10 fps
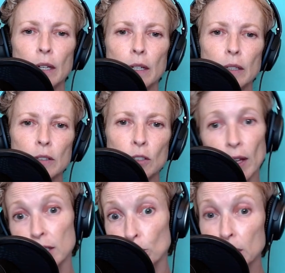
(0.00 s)
So
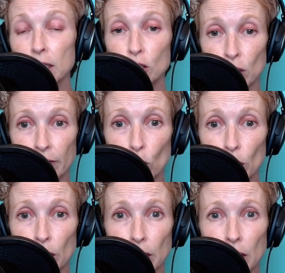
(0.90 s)
that's a really
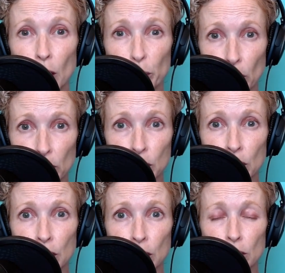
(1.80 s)
straightforward approach.
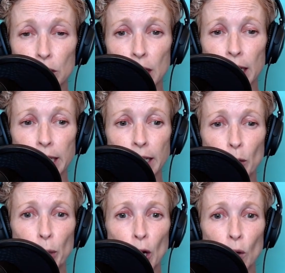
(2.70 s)
You're taking a
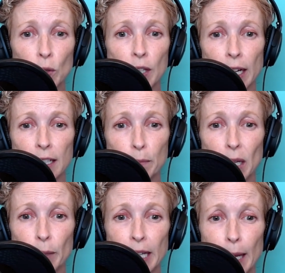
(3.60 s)
pose that is
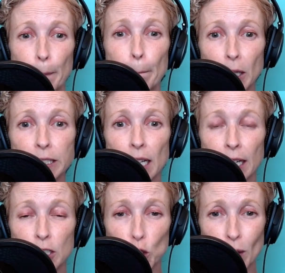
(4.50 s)
maybe a
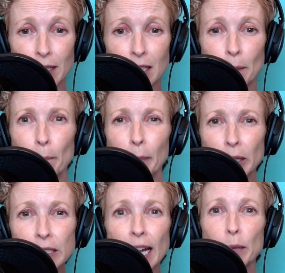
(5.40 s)
multi-joint,
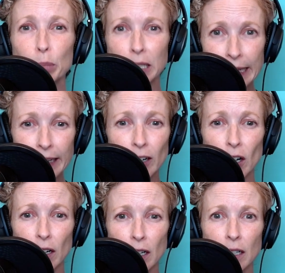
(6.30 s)

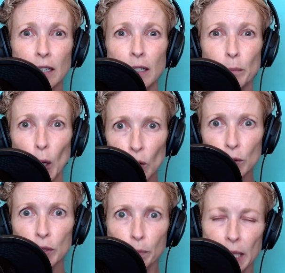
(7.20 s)
multi-planar
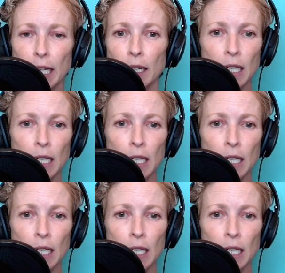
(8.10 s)
pose, meaning,